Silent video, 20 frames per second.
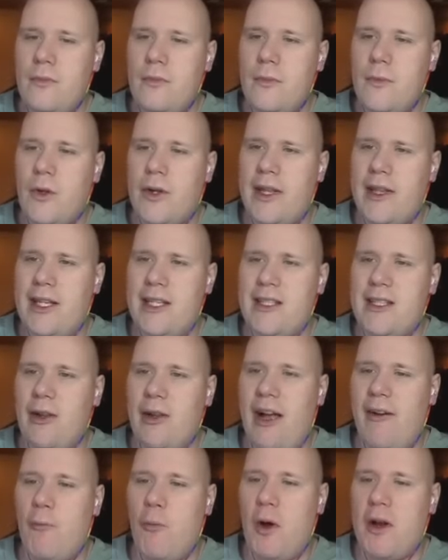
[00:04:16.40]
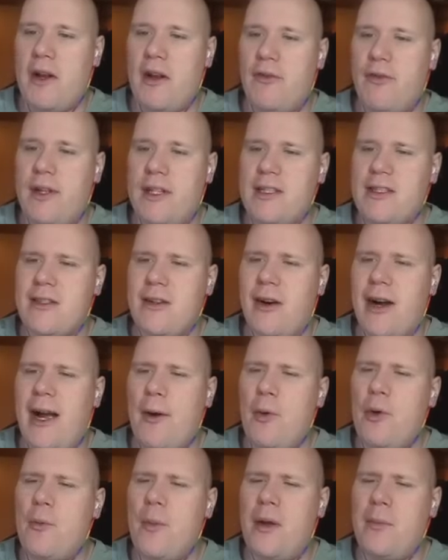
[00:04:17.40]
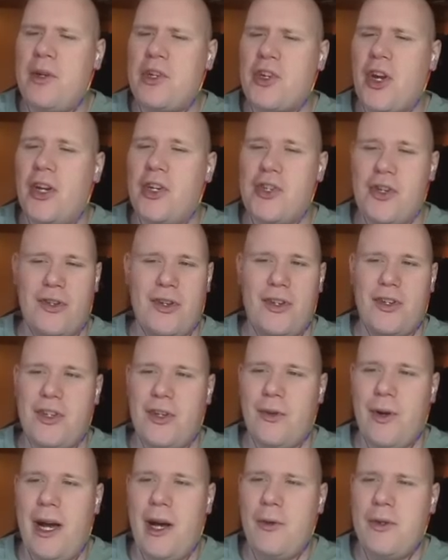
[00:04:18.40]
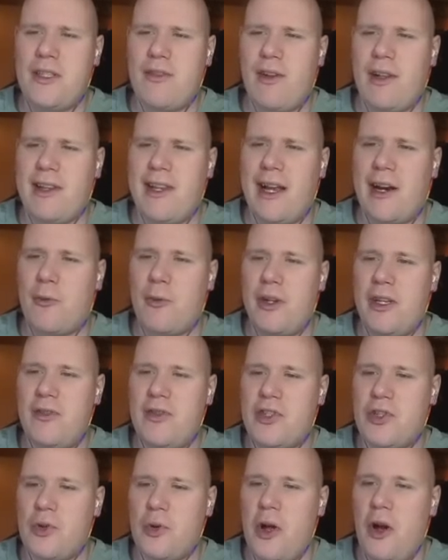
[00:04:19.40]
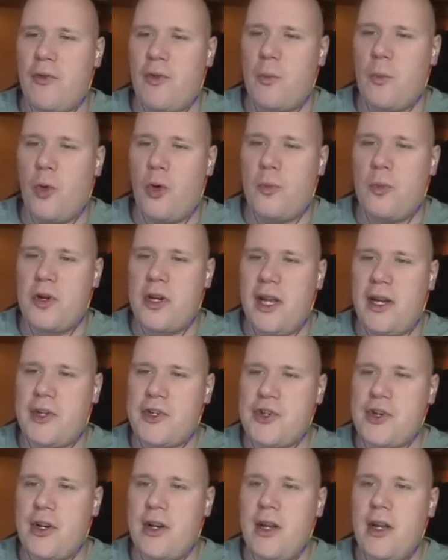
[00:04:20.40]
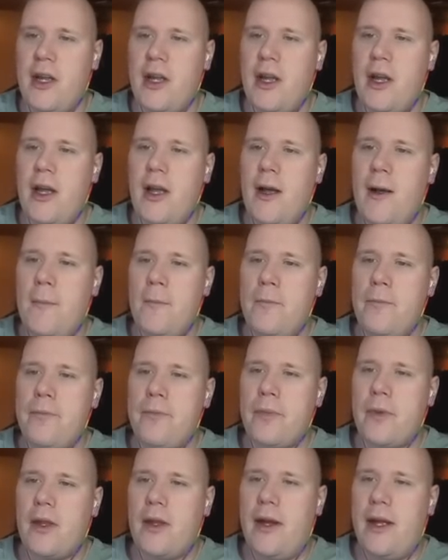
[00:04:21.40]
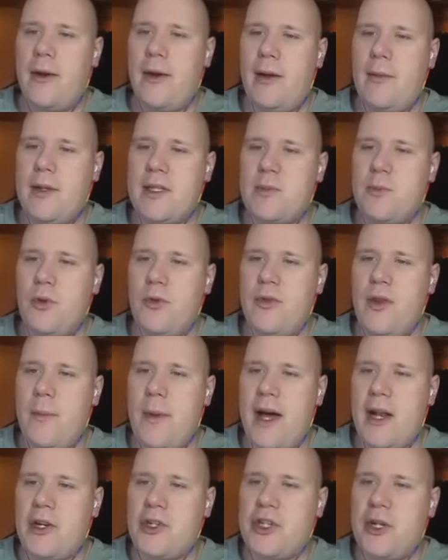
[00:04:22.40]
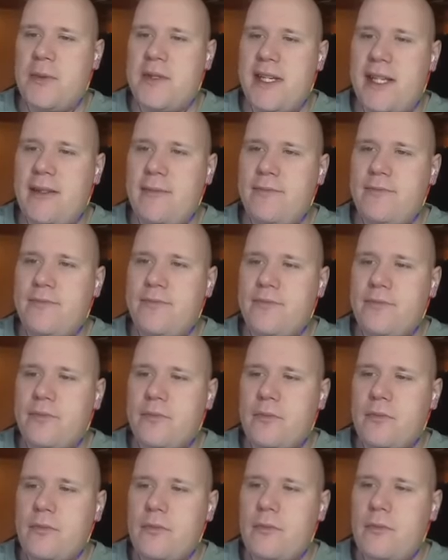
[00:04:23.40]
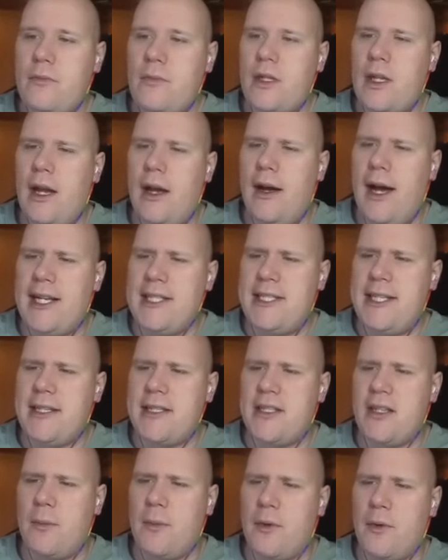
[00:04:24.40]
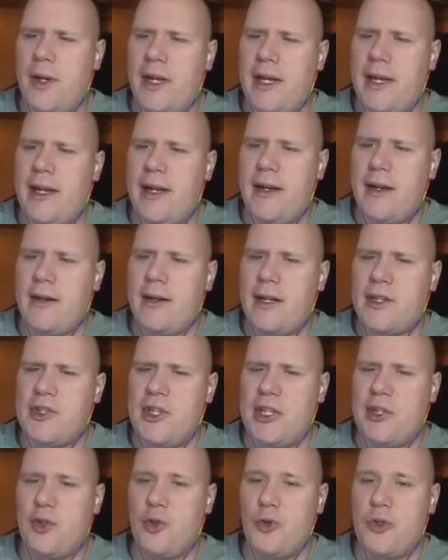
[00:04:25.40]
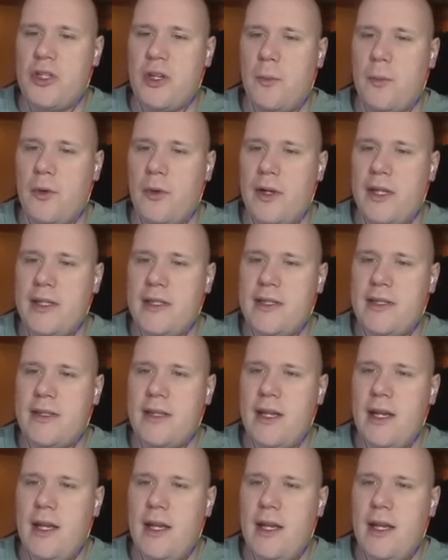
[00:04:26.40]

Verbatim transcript: Okay, they still have one defense star. I would maybe change it to two. I always felt like Reefs should offer more protection. Anyway, let's move the battleships in. Uh, I see a submarine here. Actually, two submarines.